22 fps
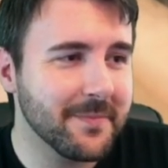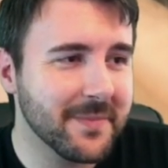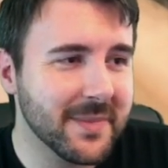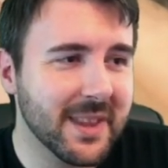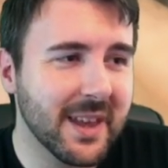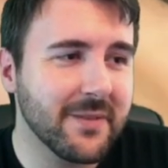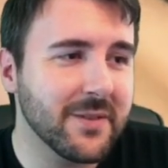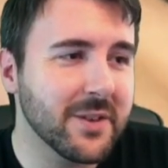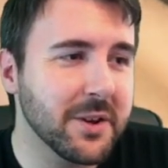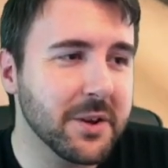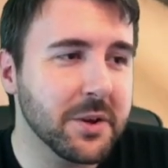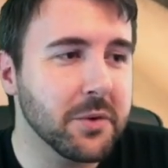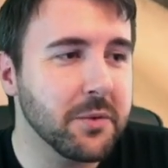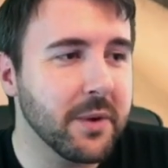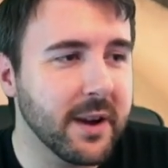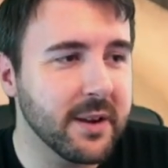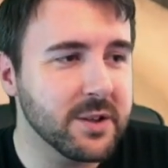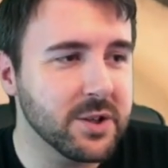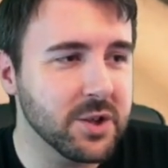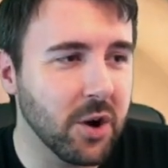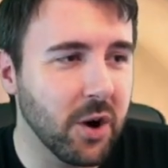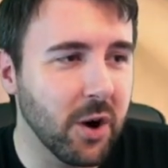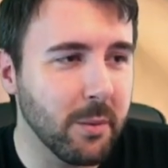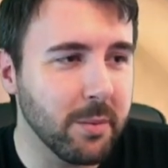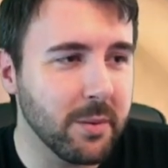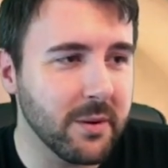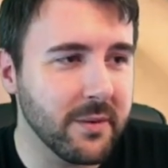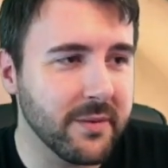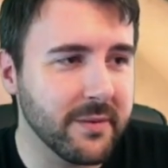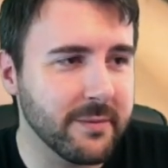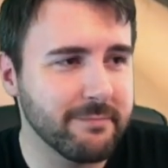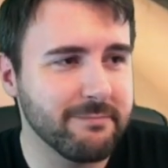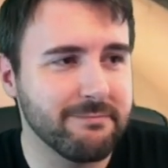they've done a great job
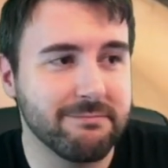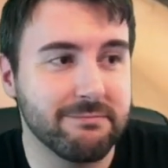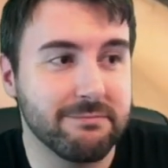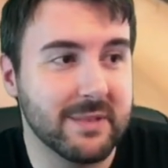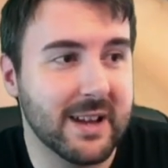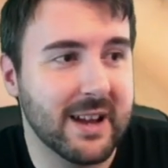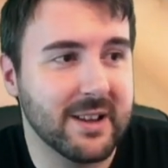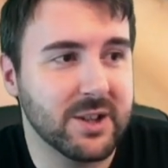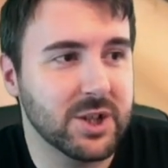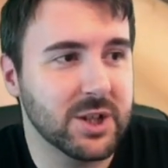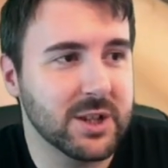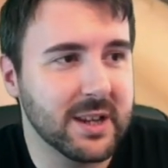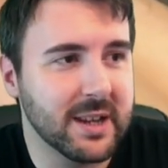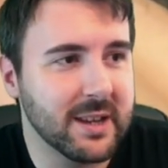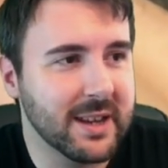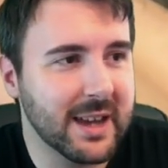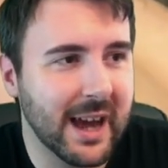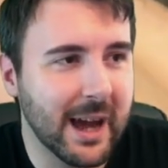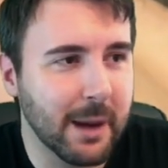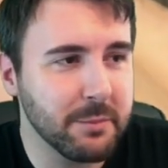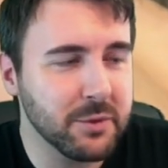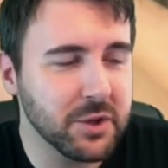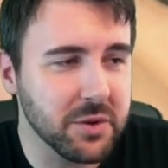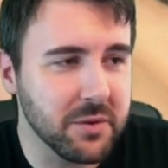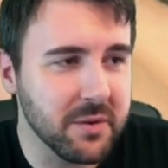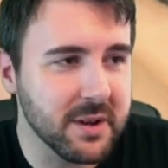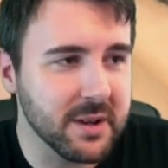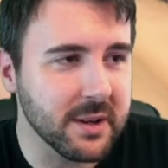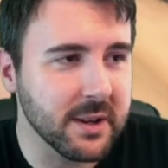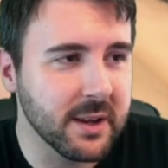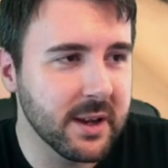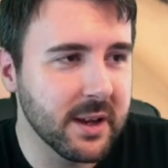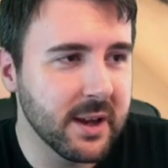of actually capturing